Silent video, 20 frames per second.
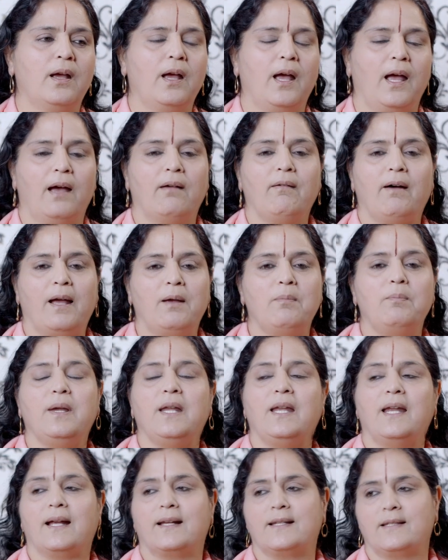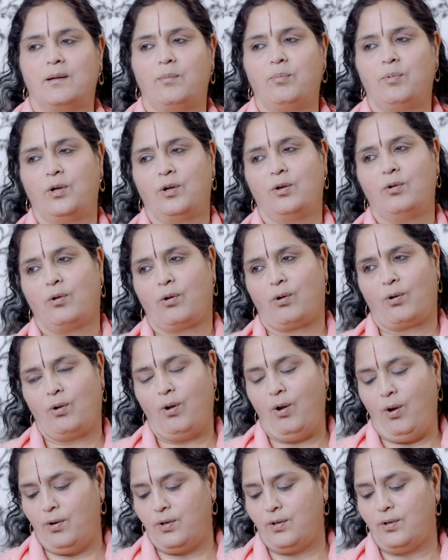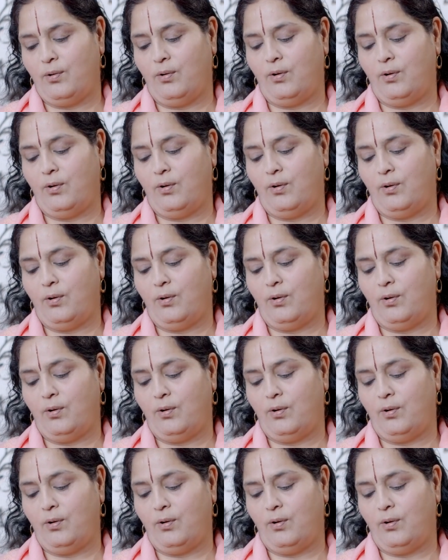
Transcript: have I been accepted or not?